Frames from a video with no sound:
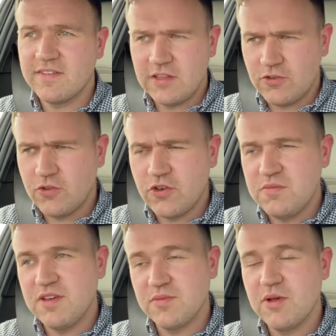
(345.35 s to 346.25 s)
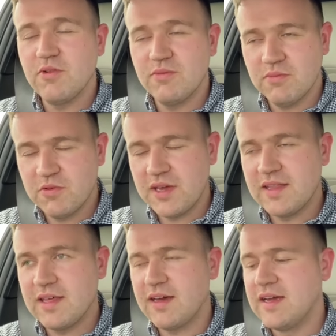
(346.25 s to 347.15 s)
think the Takumi as well will
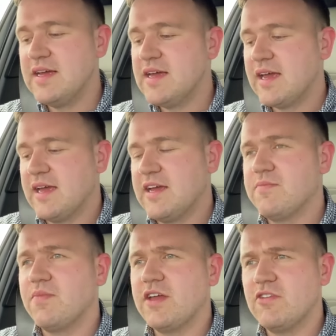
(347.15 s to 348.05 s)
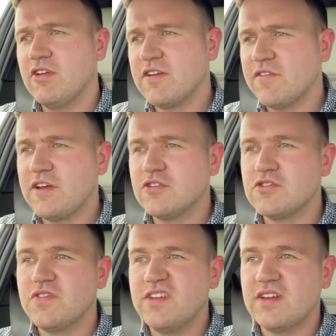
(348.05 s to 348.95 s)
get that, and you run your fingers
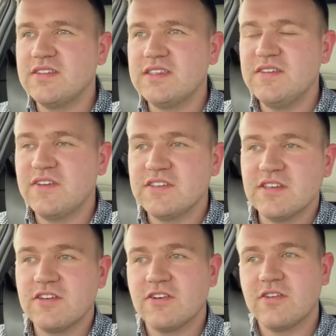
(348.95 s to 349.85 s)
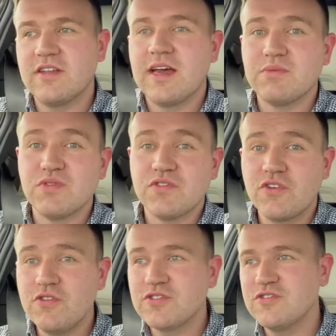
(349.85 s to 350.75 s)
over it and you can see things like your adaptive
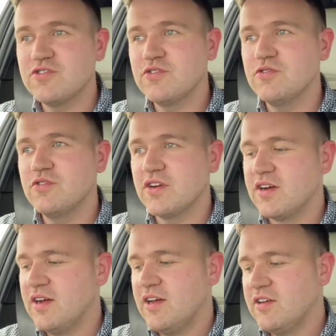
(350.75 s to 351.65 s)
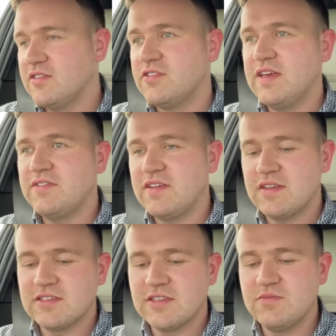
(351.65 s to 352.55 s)
cruise control, your safety
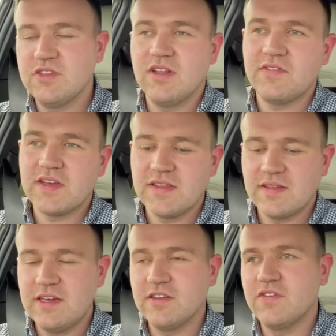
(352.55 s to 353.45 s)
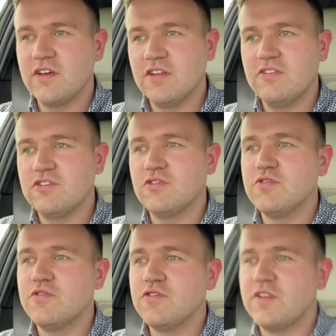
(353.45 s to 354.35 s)
systems. The left hand side of it allows you to
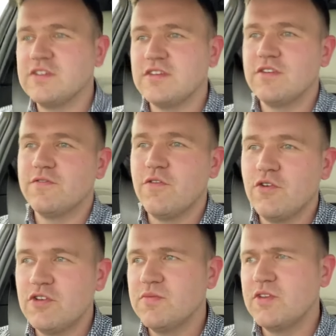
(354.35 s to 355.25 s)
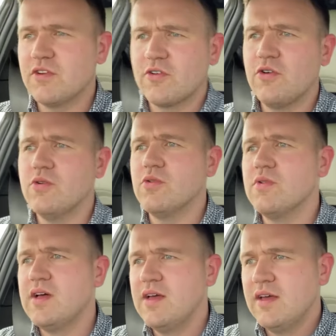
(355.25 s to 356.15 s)
go through things like your volume and your call,
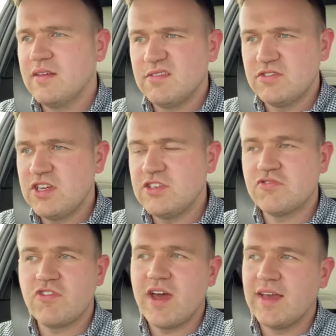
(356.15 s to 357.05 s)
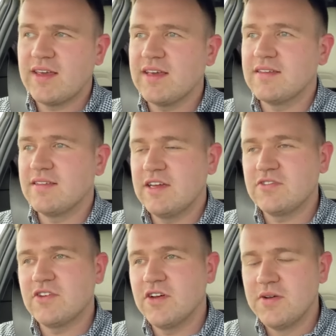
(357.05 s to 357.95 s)
change track,
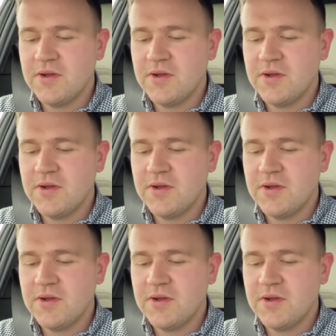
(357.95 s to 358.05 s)
etc.